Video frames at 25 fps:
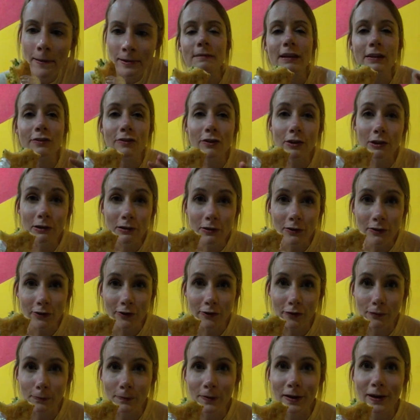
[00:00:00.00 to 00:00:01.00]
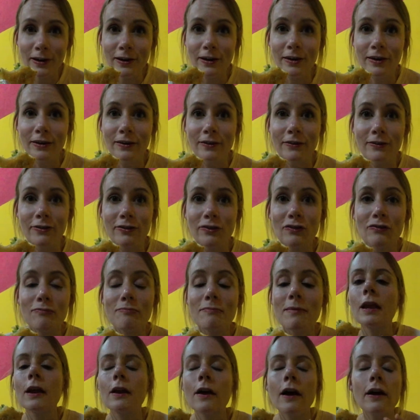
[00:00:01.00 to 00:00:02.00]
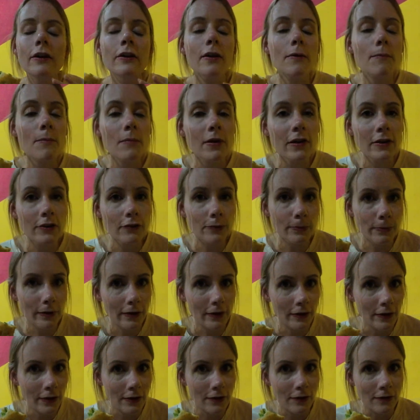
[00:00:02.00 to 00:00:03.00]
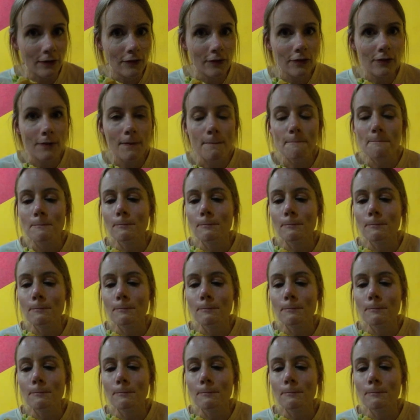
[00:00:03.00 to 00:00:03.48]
It's a lot of spring onions, and I don't mind spring onions,